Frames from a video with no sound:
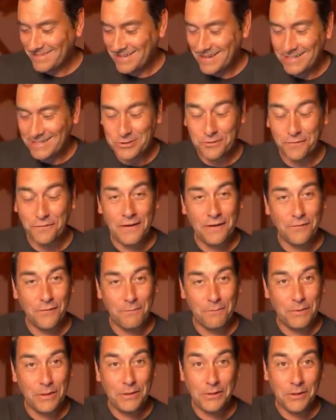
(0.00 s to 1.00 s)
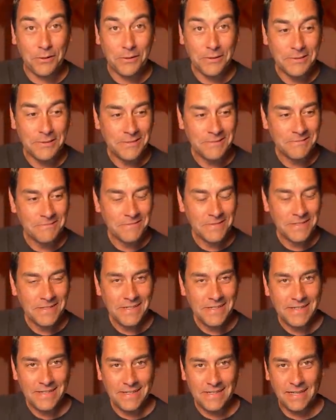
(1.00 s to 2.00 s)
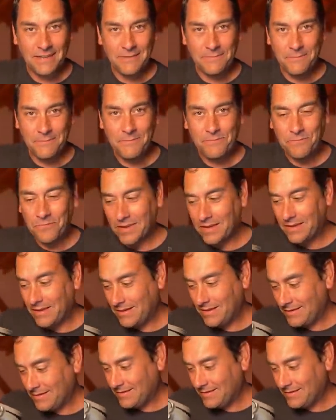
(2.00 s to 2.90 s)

it's your favorite pillow. I got to come on camera for that.